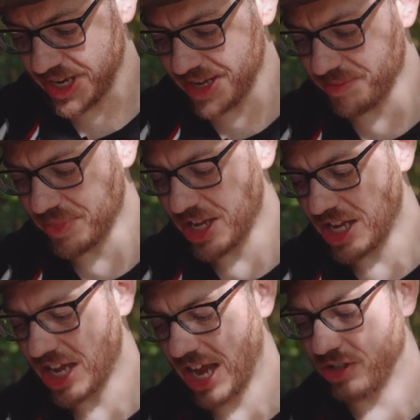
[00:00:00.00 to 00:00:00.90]
him,
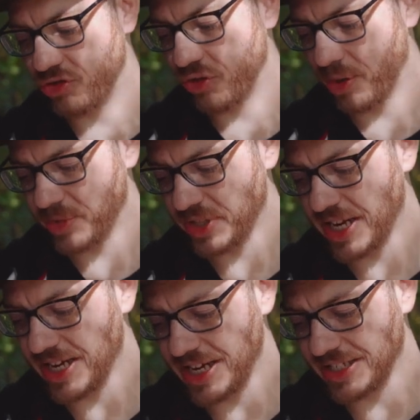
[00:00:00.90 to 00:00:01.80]
and dropped to
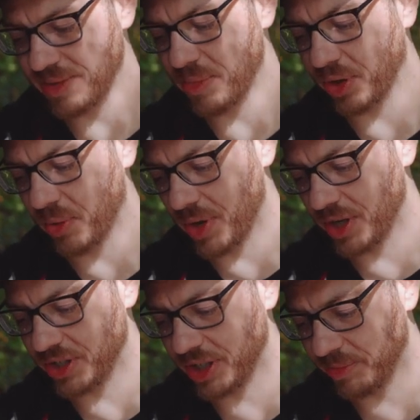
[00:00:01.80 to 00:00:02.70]
their knees in mock
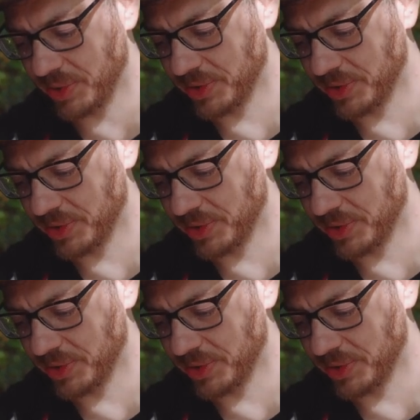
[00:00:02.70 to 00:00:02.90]
worship.